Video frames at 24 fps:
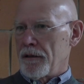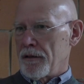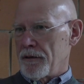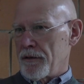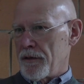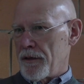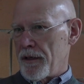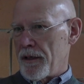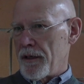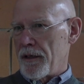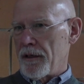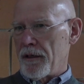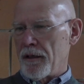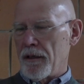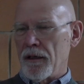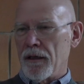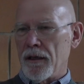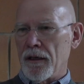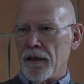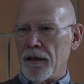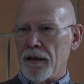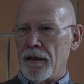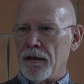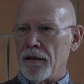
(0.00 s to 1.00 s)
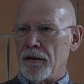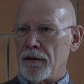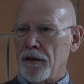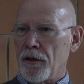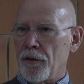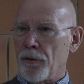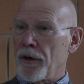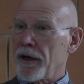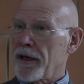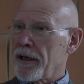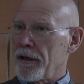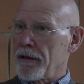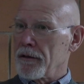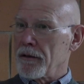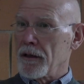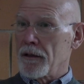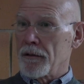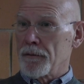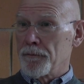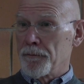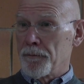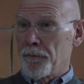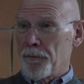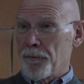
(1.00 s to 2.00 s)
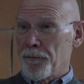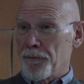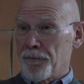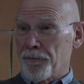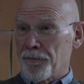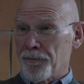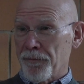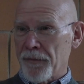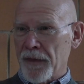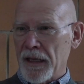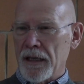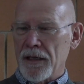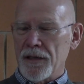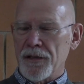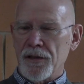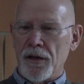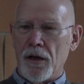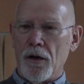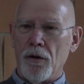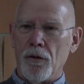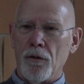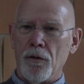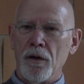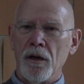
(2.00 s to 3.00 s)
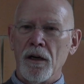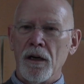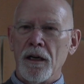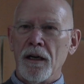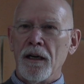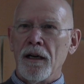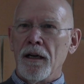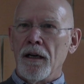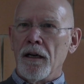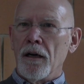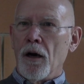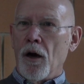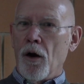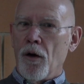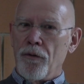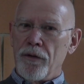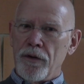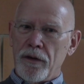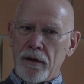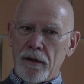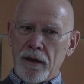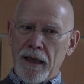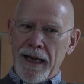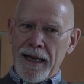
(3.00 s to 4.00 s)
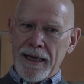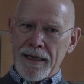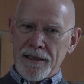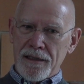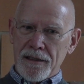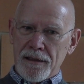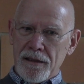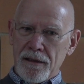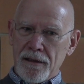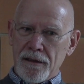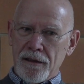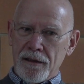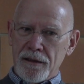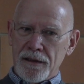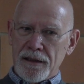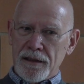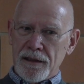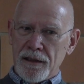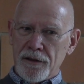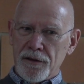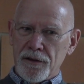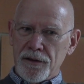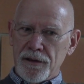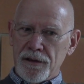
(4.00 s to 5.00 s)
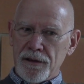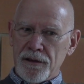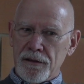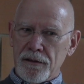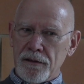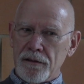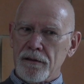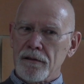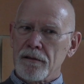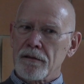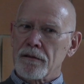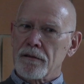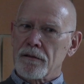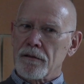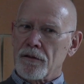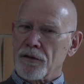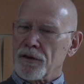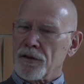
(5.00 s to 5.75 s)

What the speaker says: the curricula. So over the last 6 or